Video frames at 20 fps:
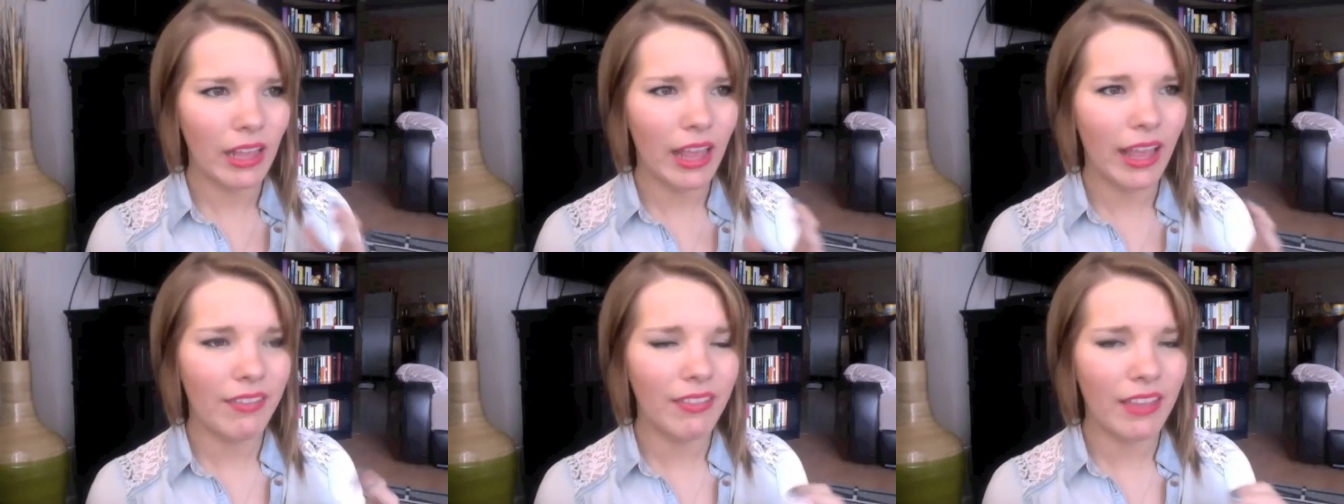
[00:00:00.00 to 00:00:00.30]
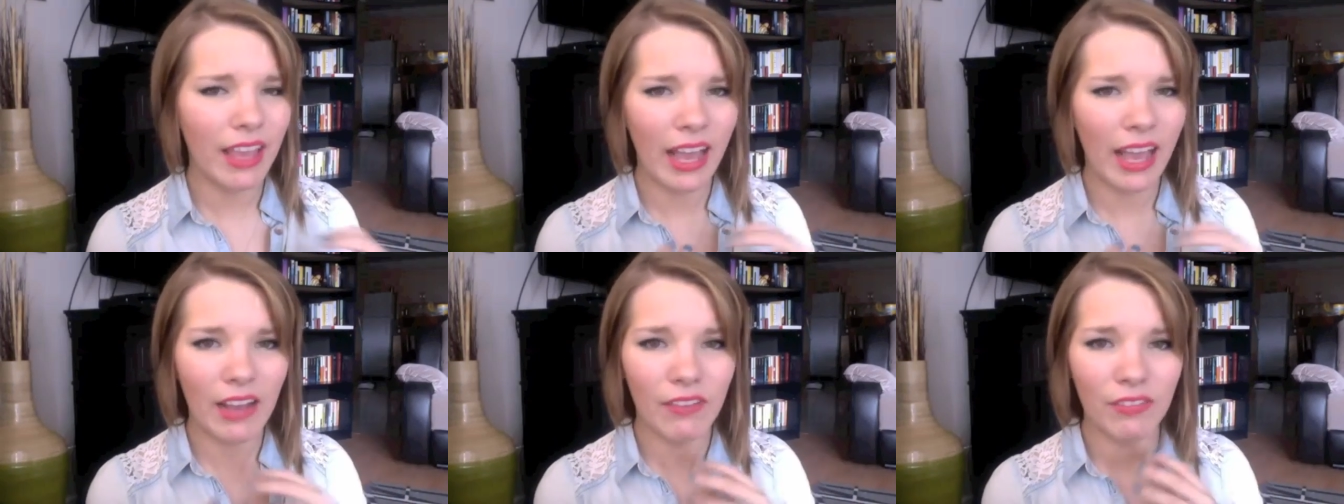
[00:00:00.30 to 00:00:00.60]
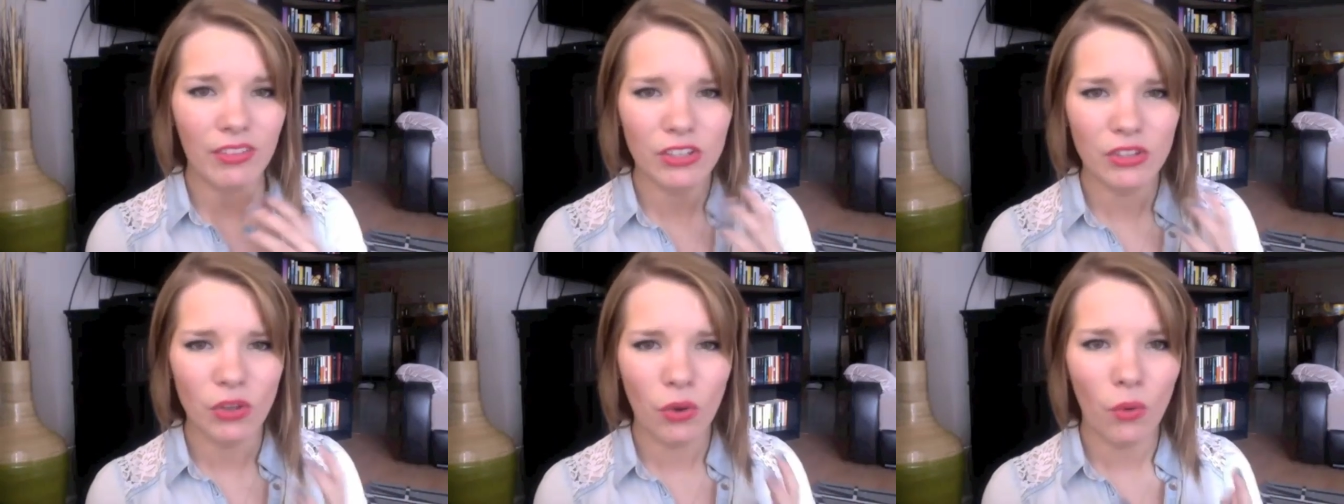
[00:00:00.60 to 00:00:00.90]
and they
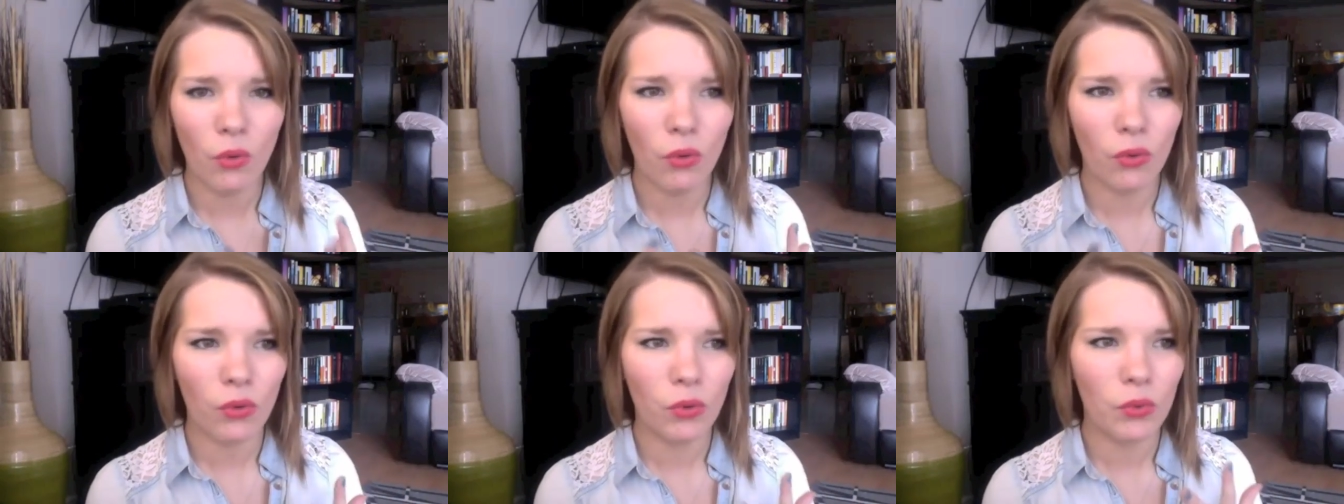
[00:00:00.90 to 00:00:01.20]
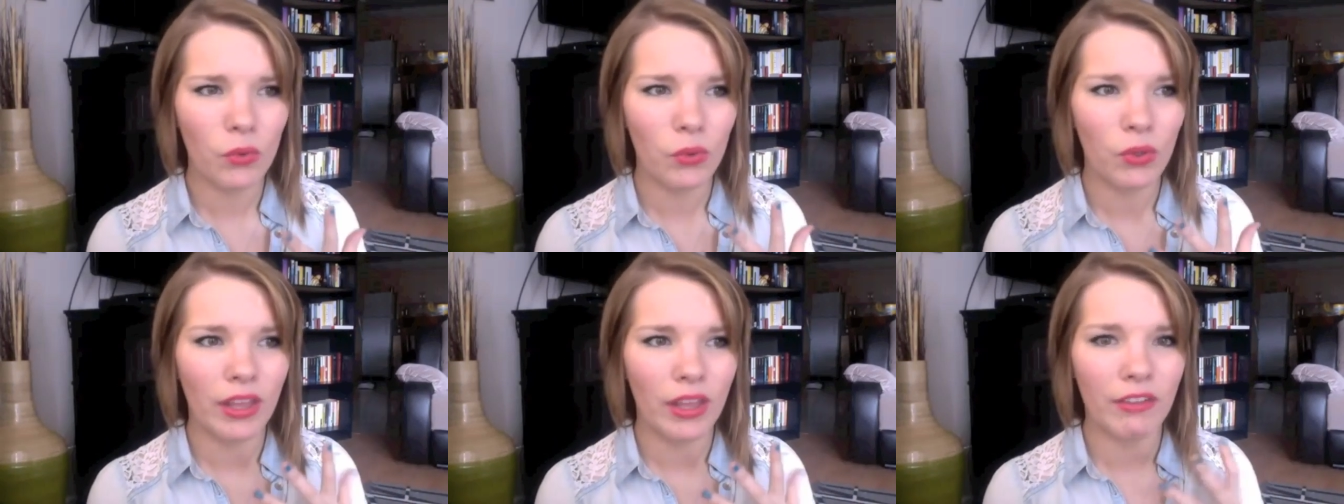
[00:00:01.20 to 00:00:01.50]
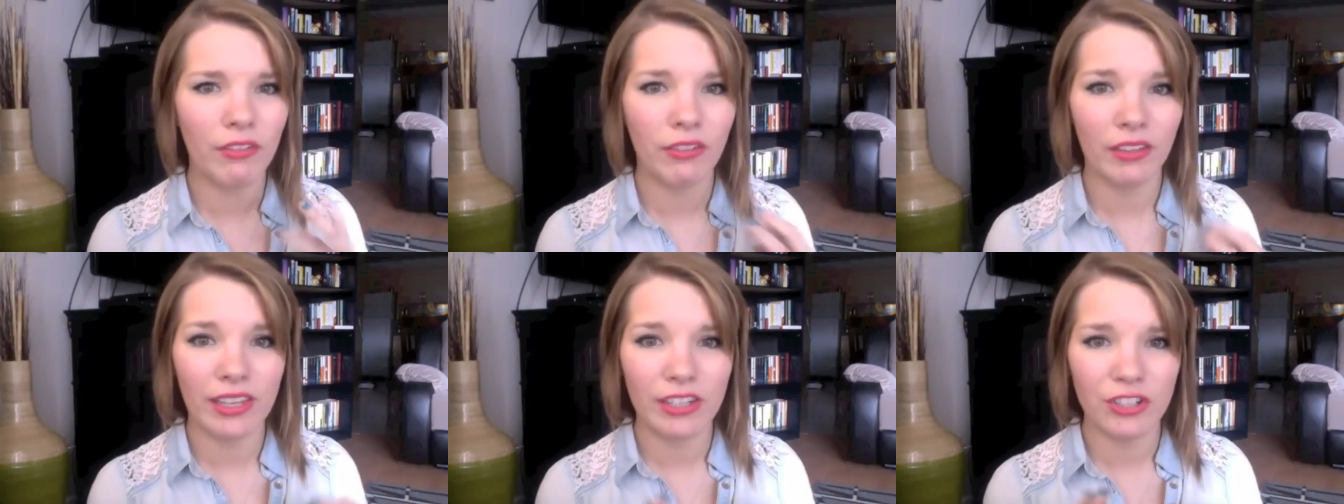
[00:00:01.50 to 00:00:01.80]
have this whole cool
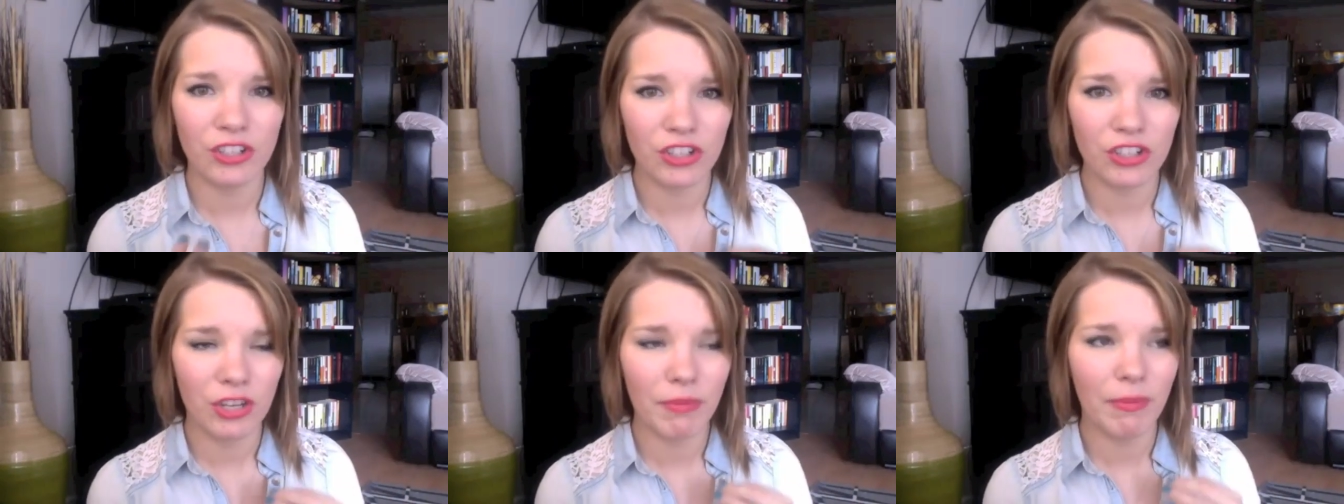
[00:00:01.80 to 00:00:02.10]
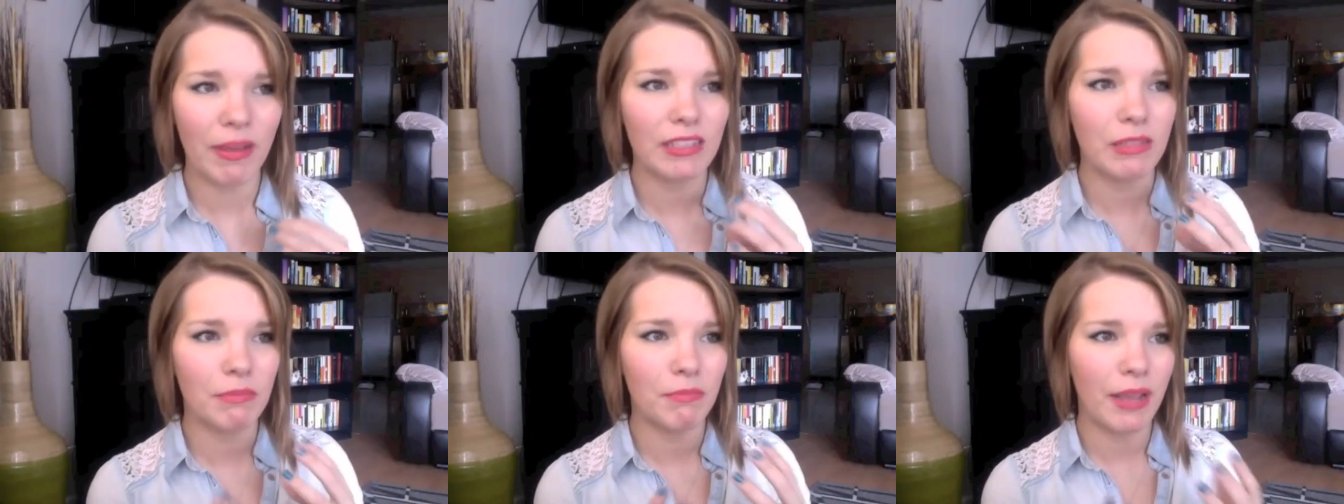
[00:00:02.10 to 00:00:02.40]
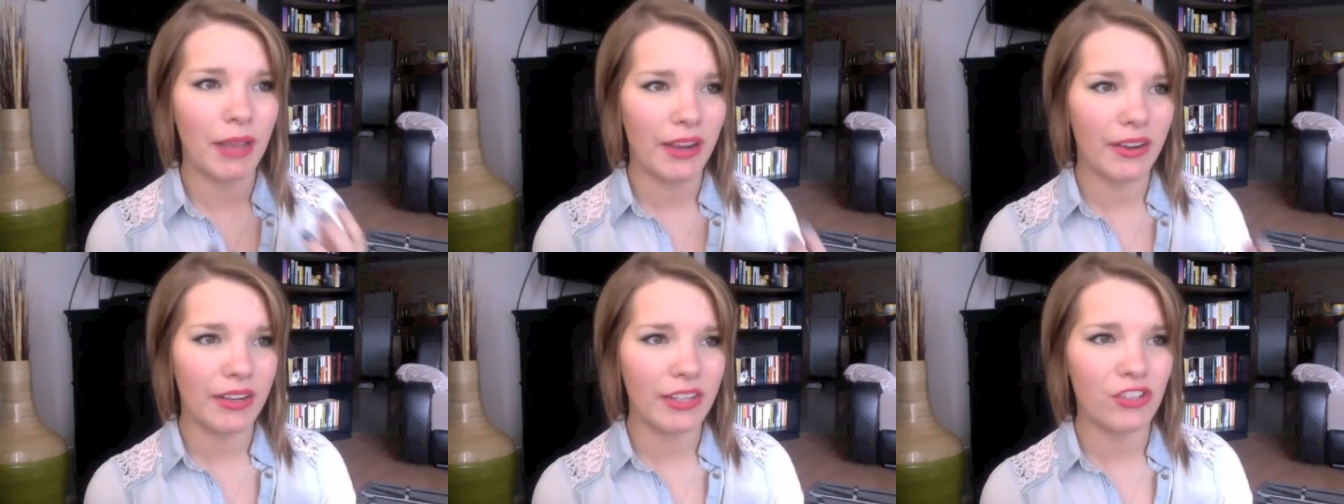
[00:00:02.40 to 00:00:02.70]
like relationship as
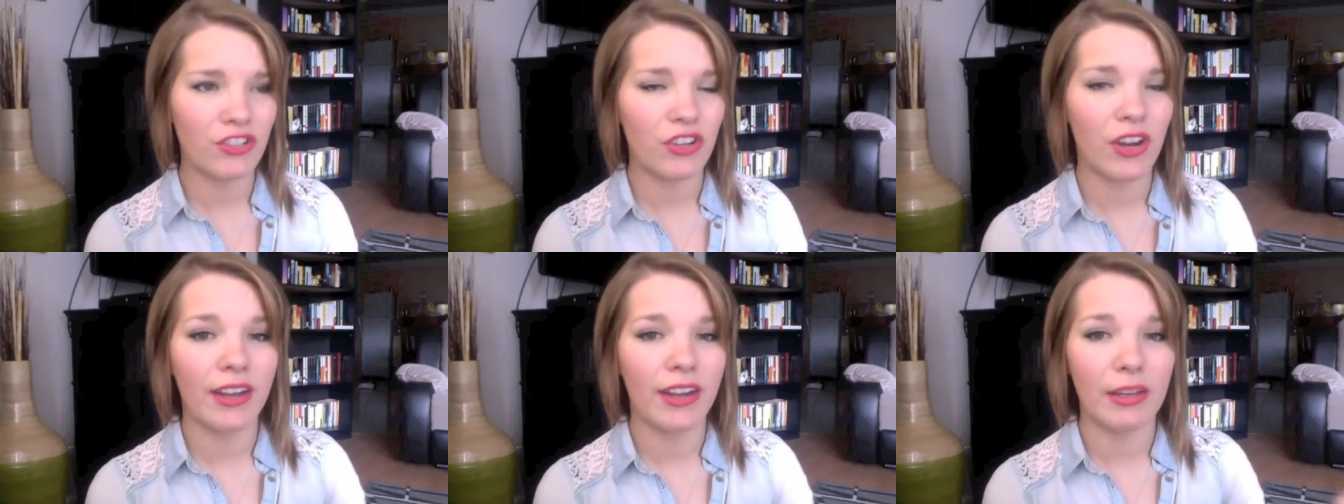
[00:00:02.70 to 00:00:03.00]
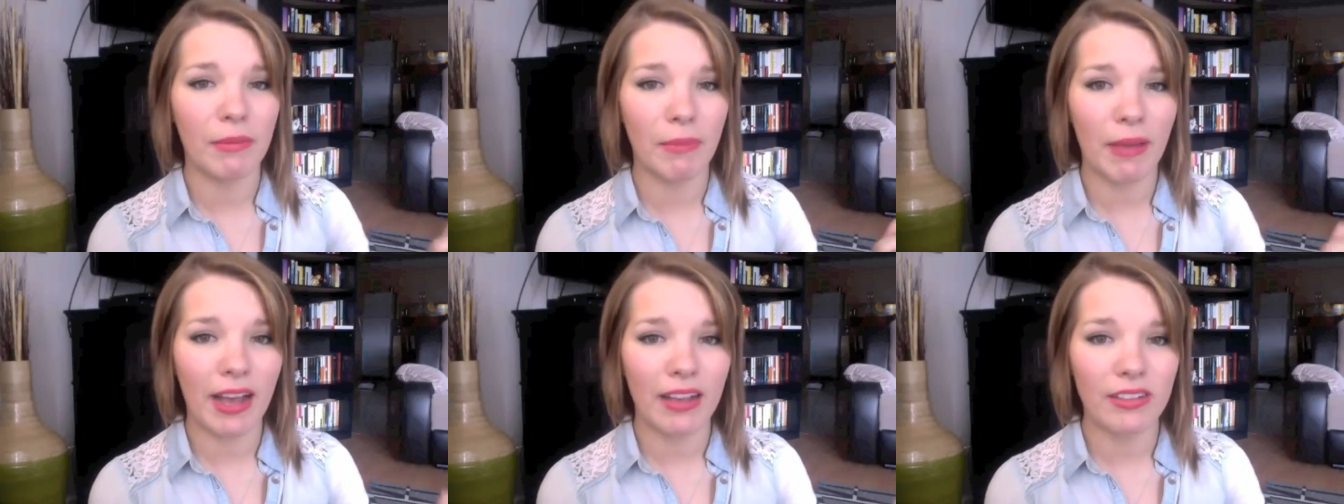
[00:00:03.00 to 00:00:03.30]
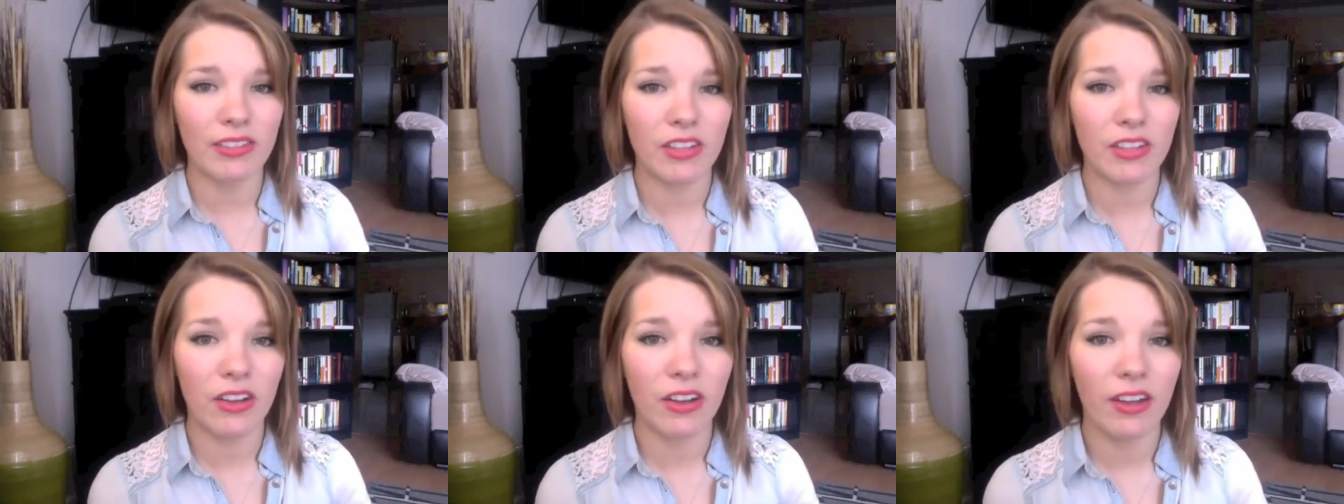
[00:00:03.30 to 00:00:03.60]
Perry's trying to
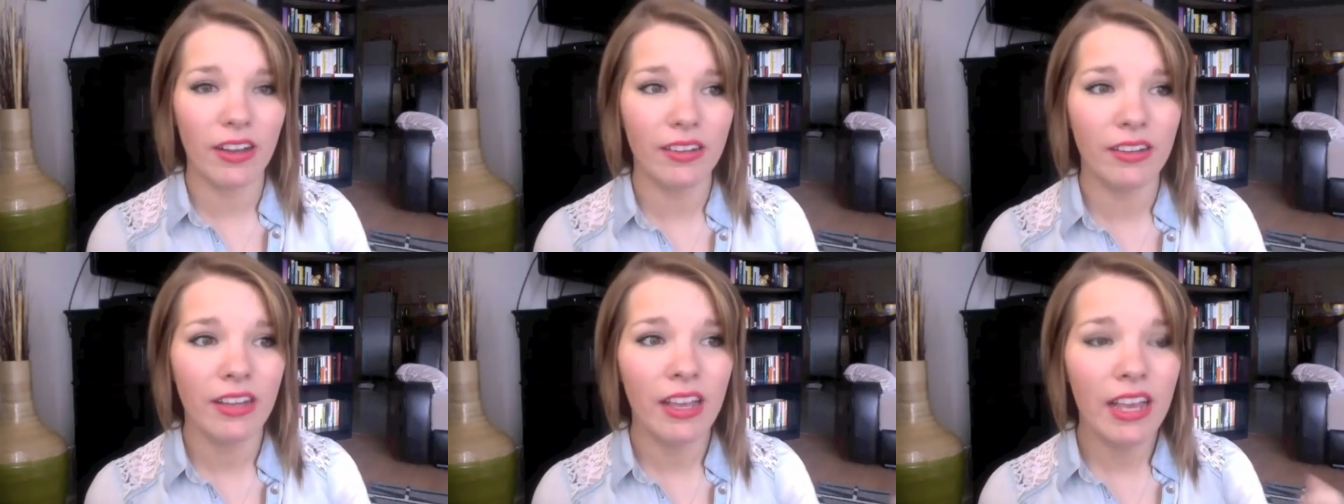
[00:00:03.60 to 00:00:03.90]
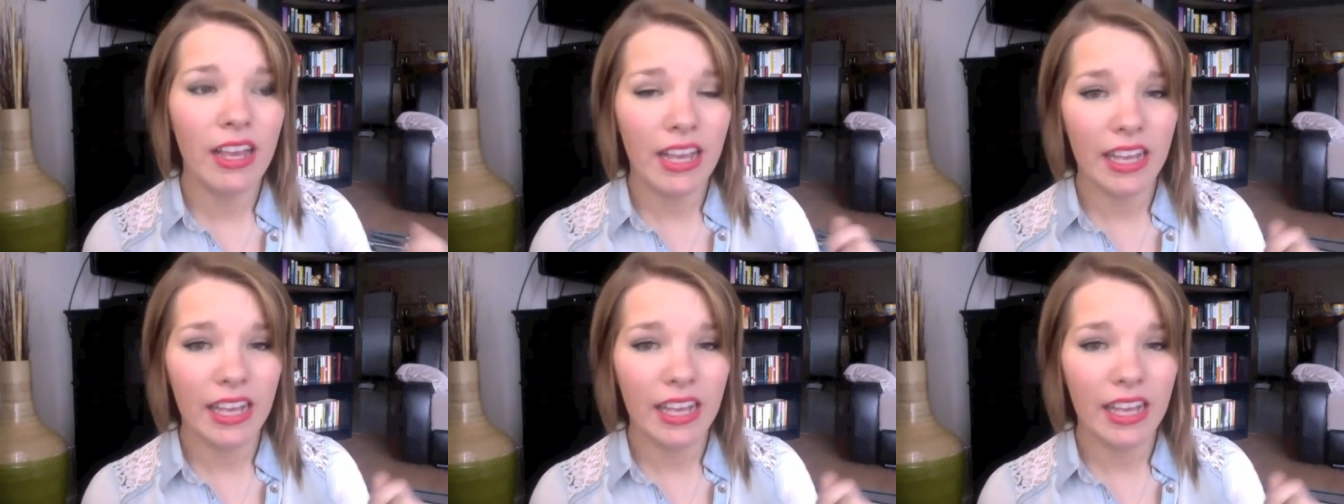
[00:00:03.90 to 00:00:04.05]
pass on